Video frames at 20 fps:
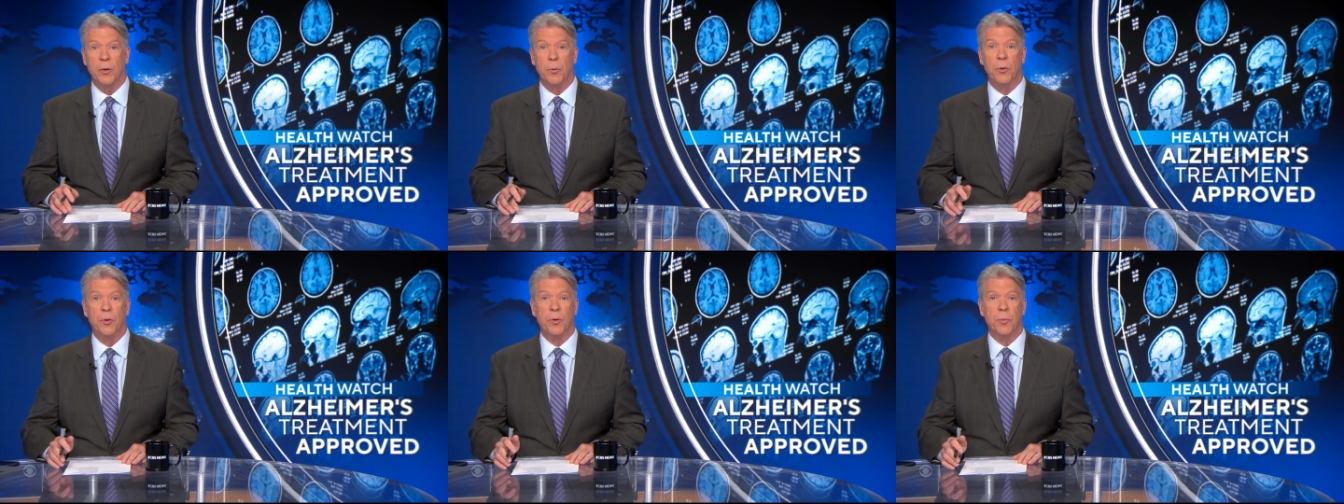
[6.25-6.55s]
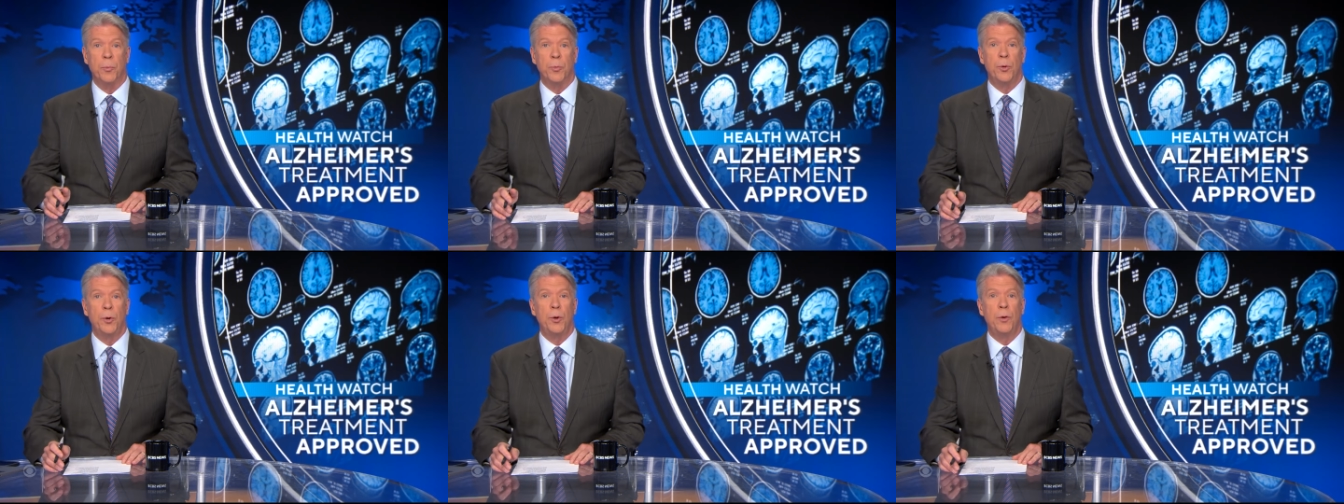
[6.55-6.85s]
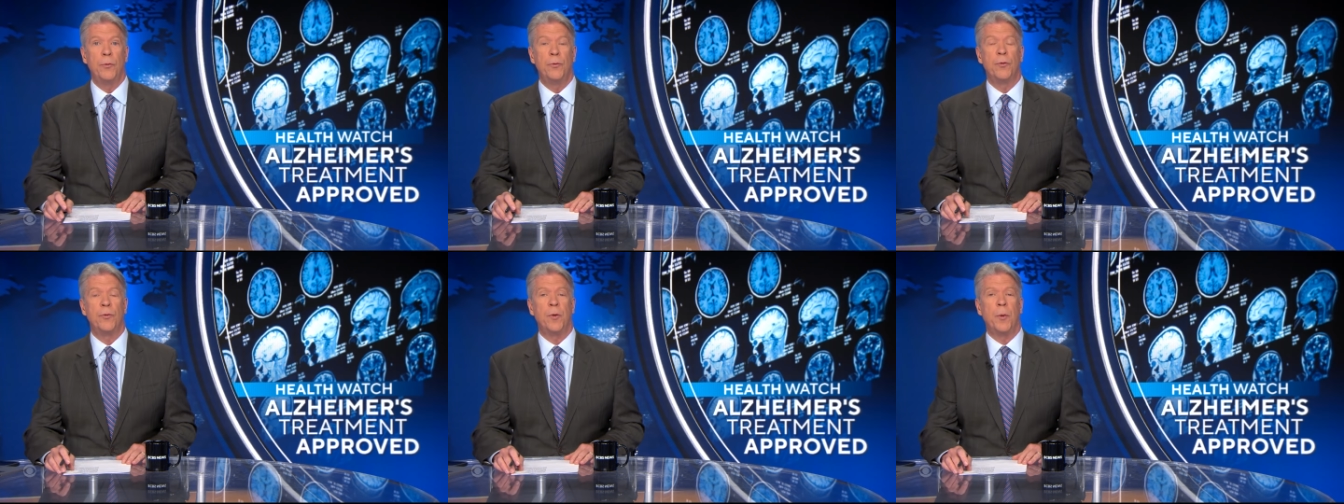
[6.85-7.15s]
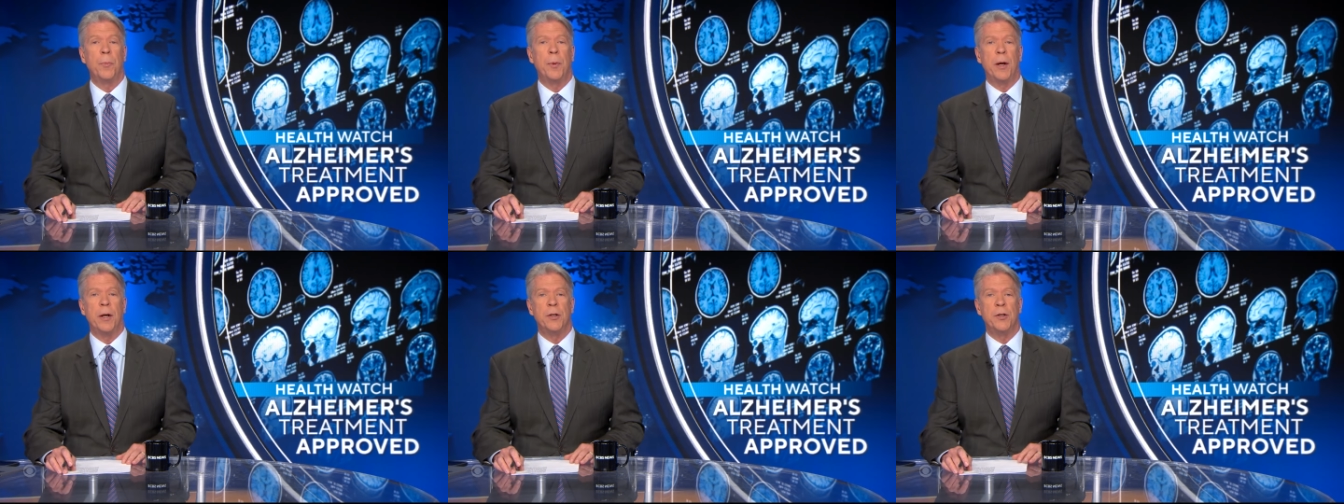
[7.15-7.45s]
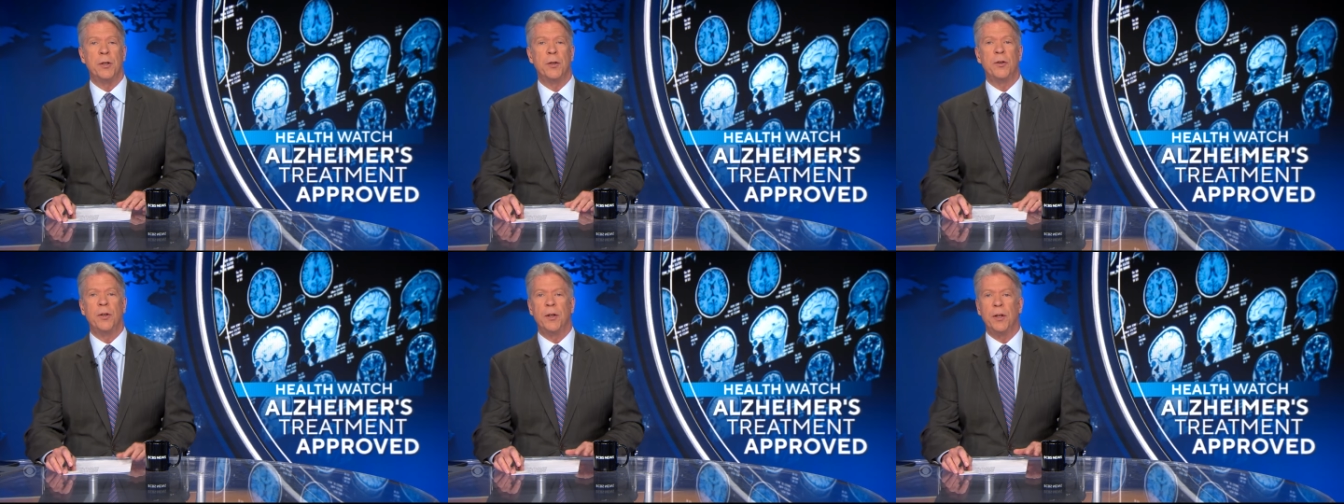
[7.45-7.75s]
It was approved for
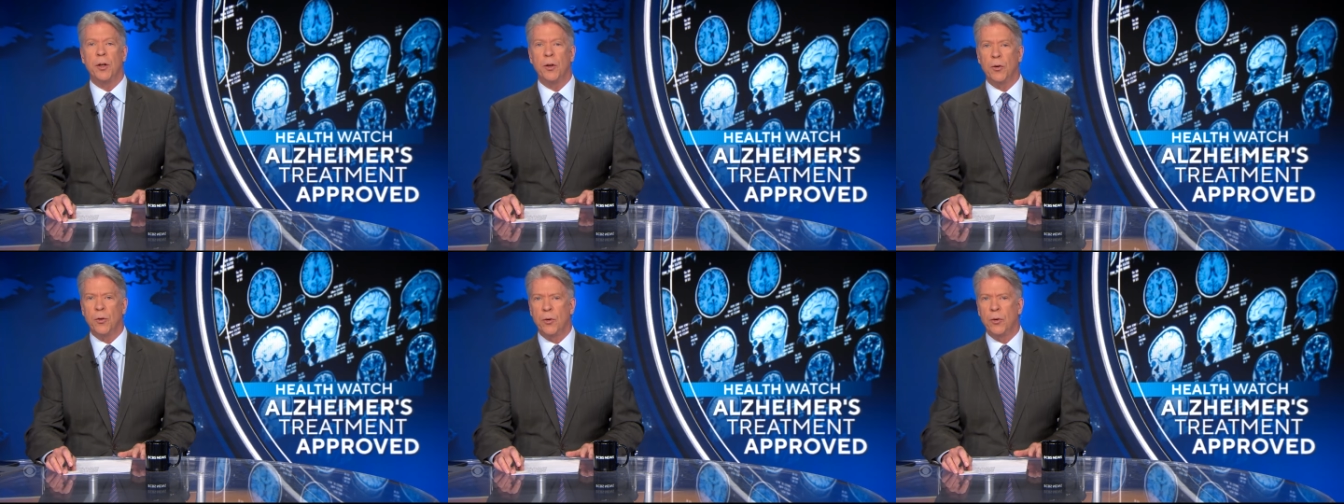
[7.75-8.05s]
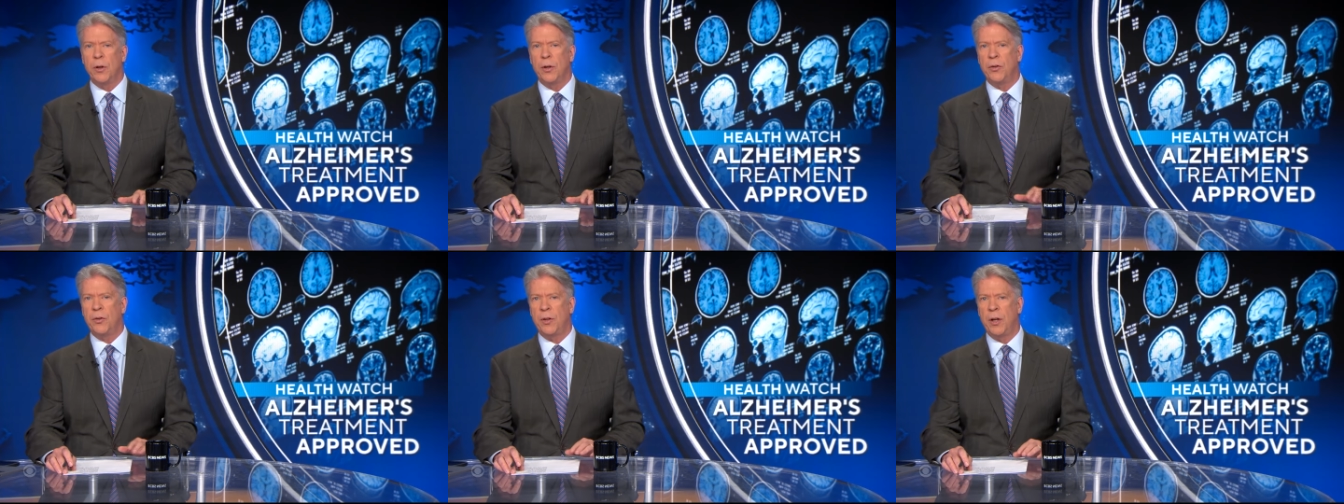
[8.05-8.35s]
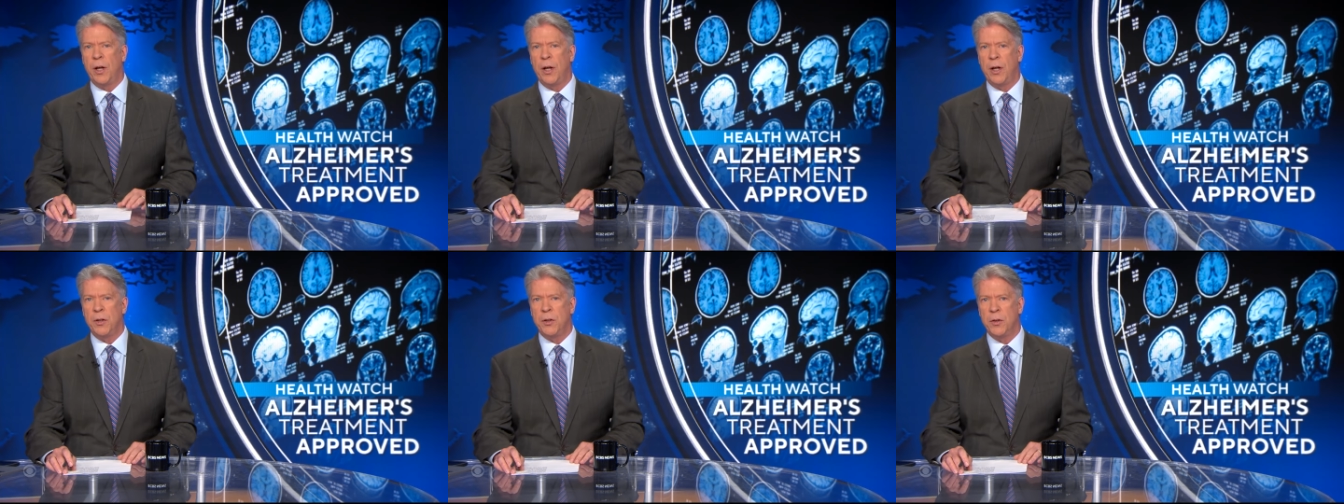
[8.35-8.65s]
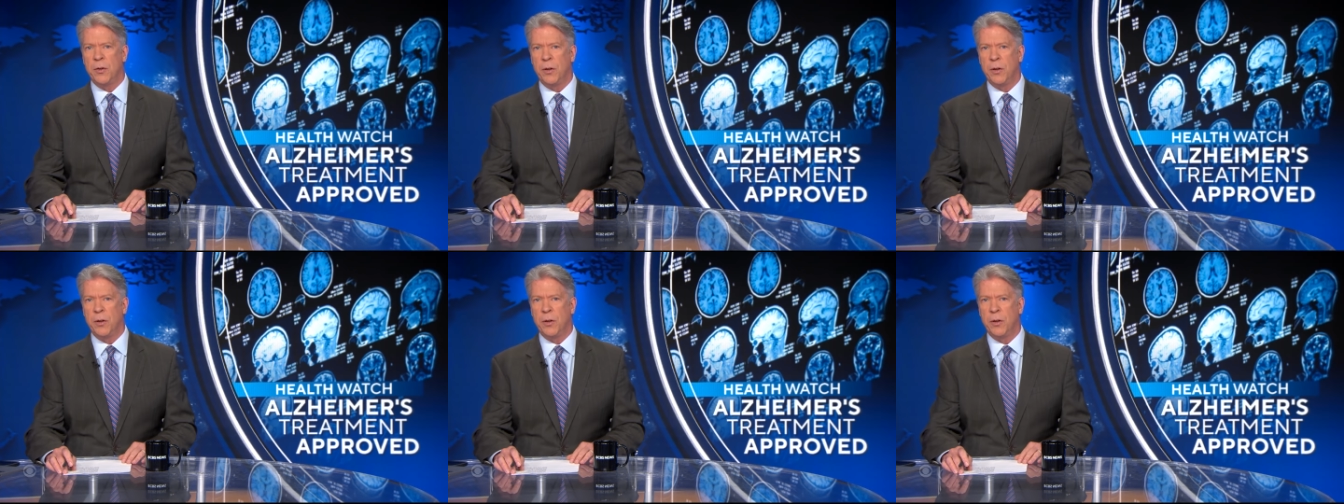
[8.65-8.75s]
patients in the early stage